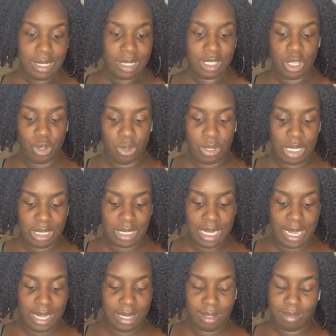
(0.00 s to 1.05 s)
So it's
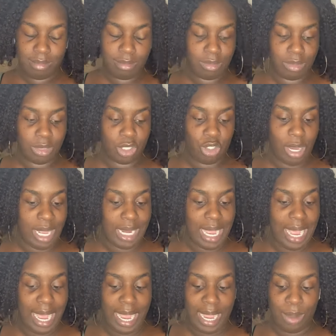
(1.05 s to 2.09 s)
not trying to
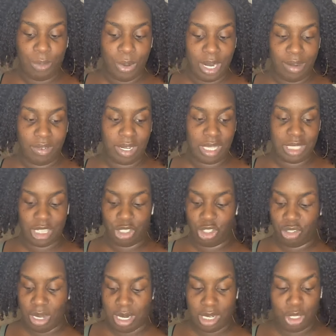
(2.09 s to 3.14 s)
hide whatever it is that you're
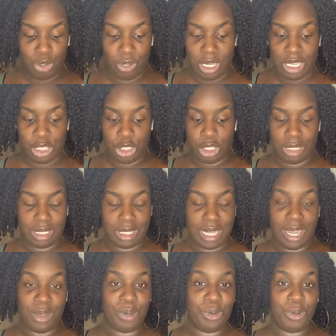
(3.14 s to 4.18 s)
trying to do. It's just
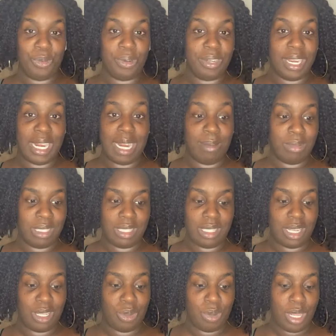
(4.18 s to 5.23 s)
not going to work. And I'm just
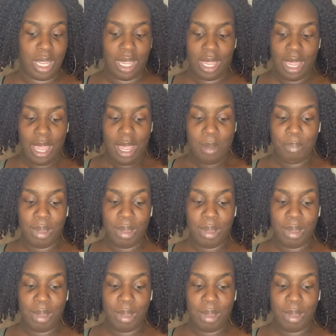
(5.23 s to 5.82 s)
telling you that.